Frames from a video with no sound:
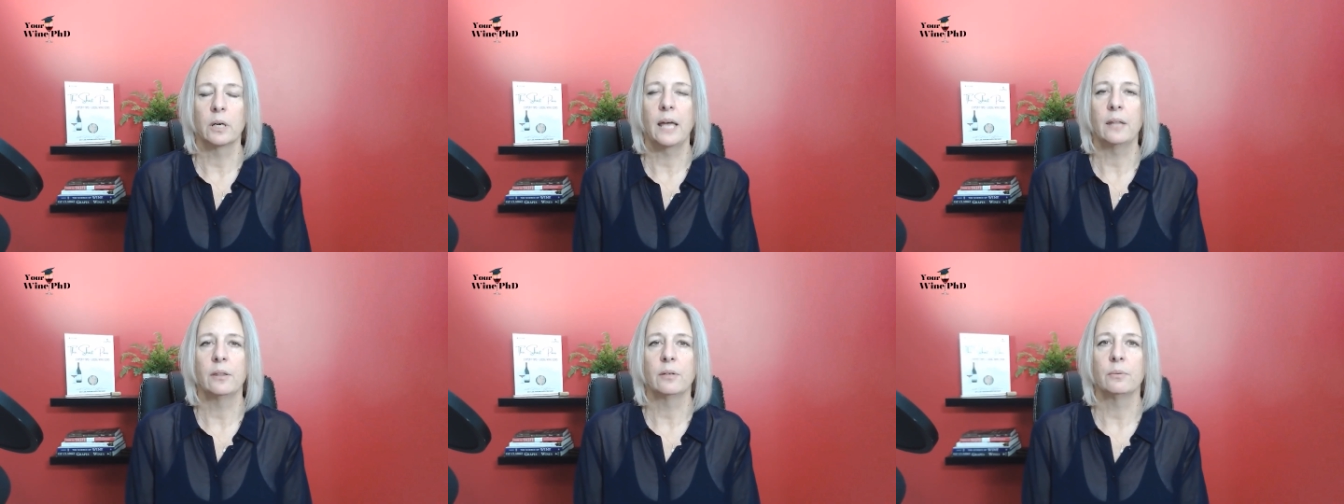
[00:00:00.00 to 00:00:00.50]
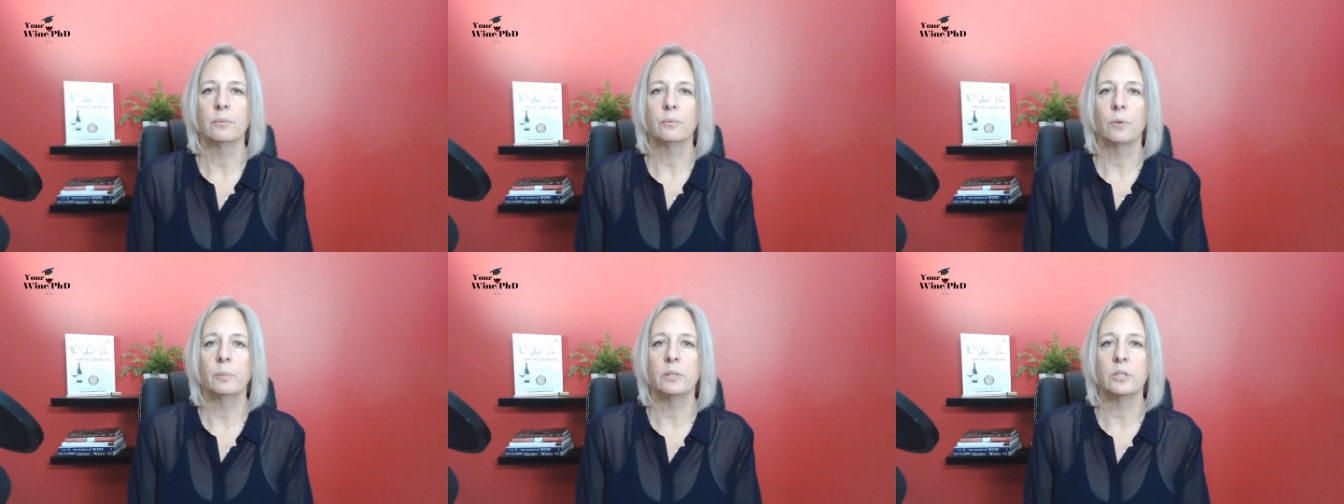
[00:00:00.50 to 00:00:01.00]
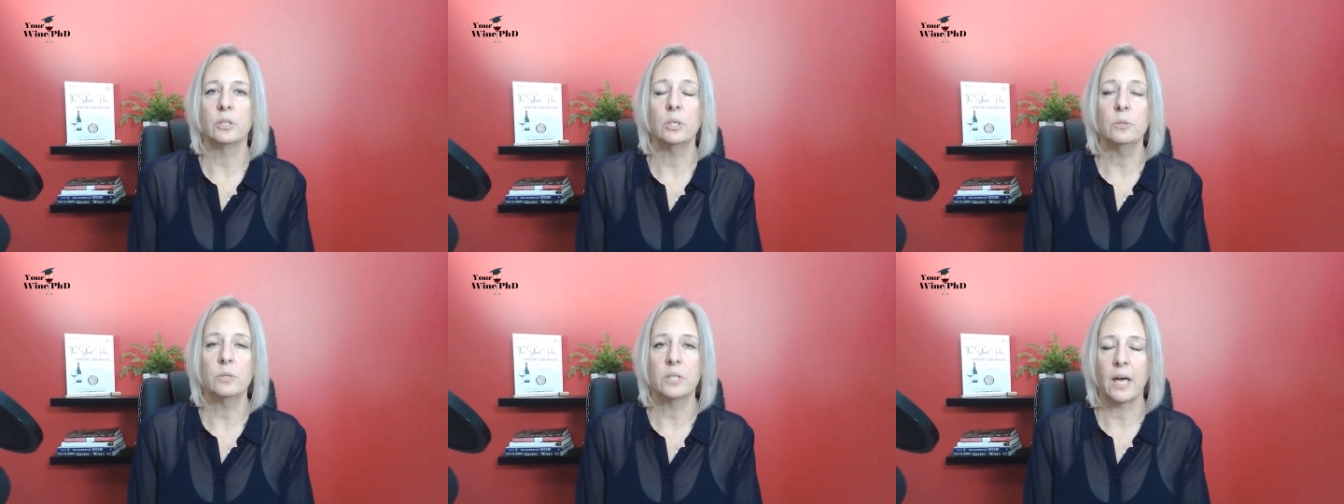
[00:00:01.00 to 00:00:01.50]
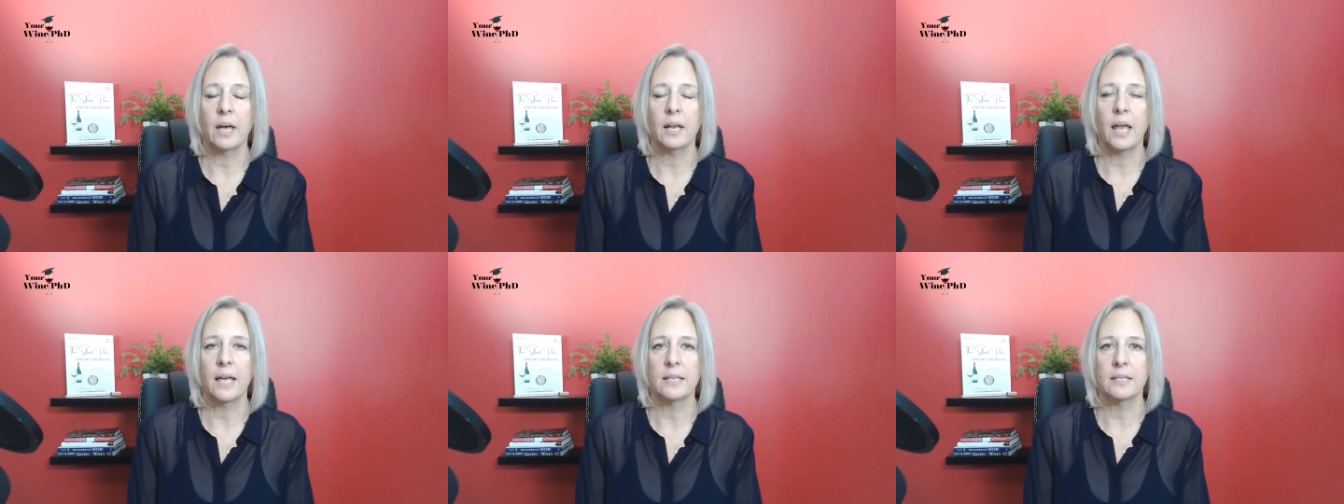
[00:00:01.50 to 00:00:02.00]
and the Romans used that
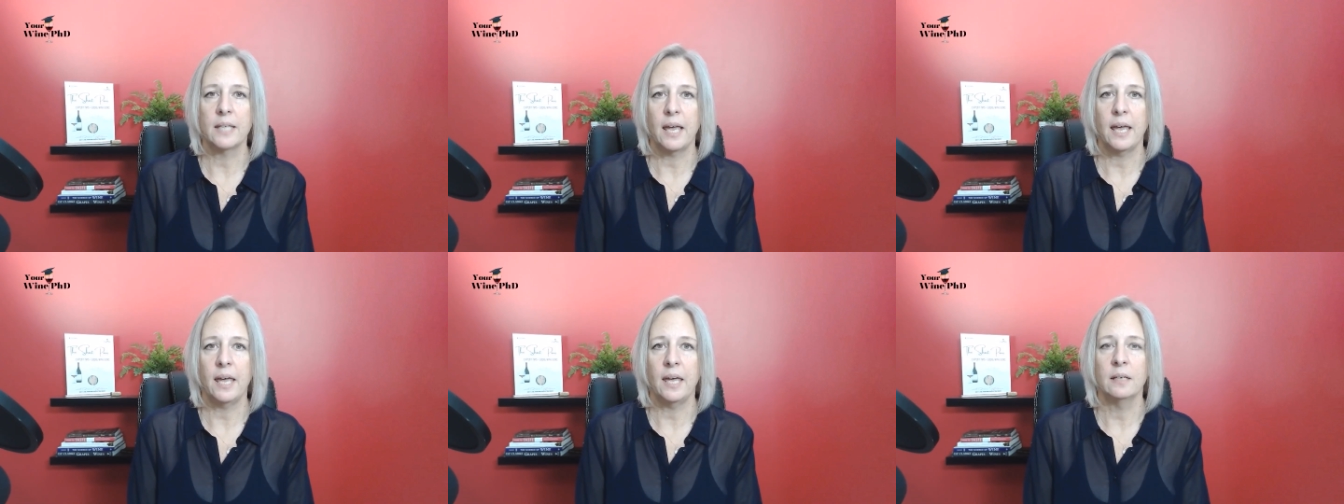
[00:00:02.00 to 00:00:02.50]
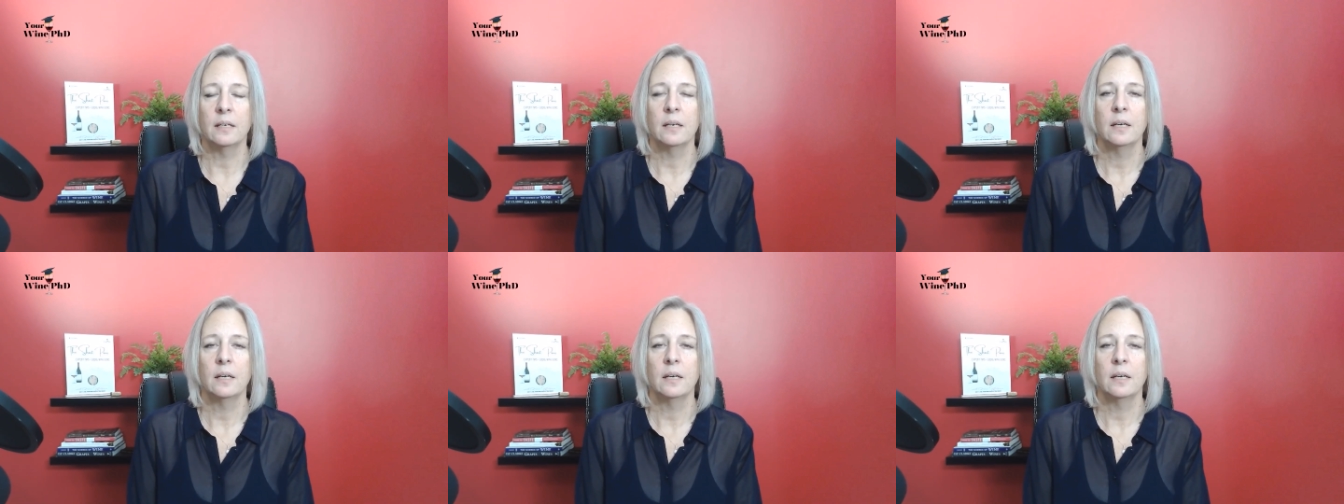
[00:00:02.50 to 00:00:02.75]
as a